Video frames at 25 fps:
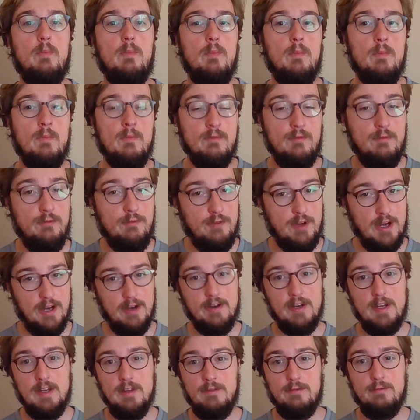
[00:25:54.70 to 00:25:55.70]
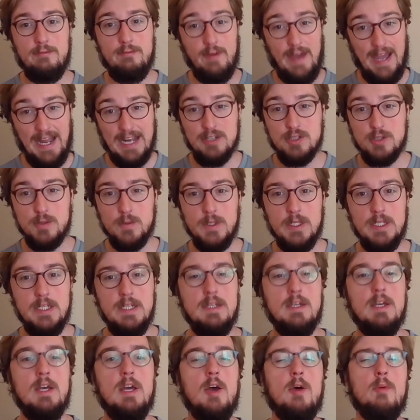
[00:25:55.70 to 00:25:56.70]
very
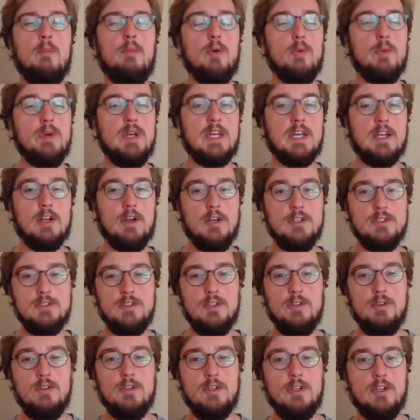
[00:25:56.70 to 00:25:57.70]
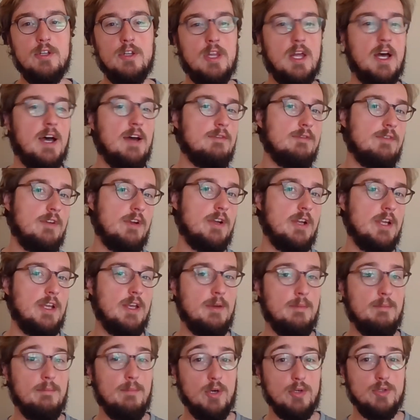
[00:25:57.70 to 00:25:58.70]
factually, but we can also learn a lot very
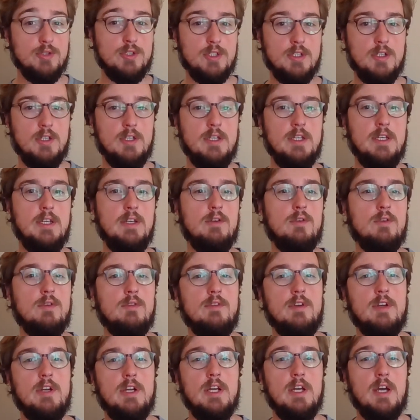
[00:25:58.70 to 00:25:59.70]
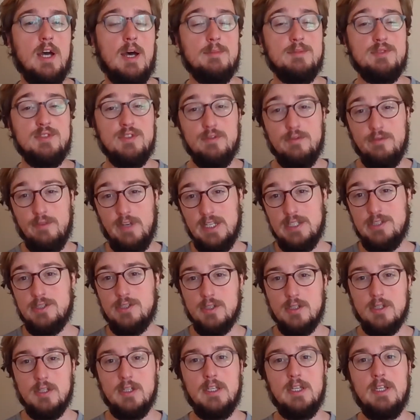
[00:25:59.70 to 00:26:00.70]
emotionally or very
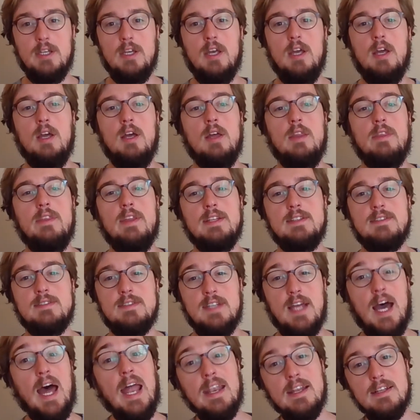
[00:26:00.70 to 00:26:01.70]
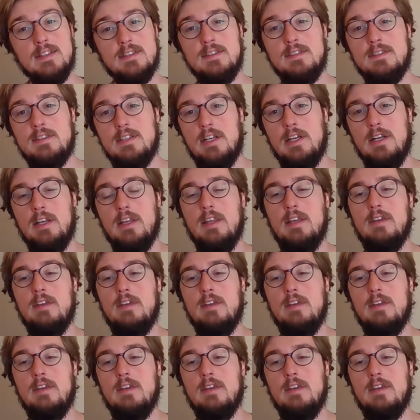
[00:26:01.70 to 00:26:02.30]
observationally. That's not necessarily